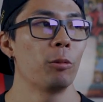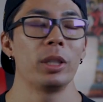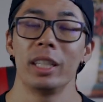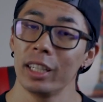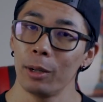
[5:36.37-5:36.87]

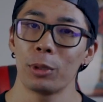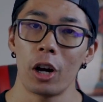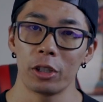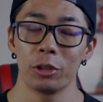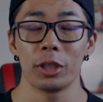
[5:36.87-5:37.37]
We did up
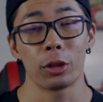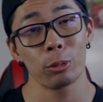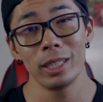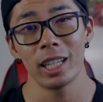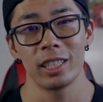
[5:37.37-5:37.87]
cardio to
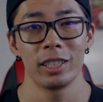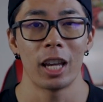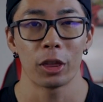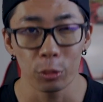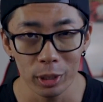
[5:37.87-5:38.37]
3 sessions
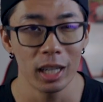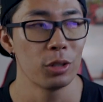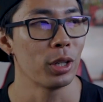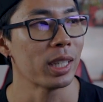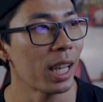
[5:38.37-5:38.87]
at
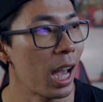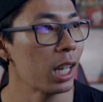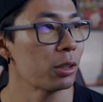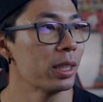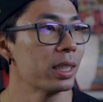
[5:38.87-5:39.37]
300
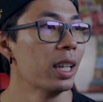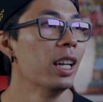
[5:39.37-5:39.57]
calories.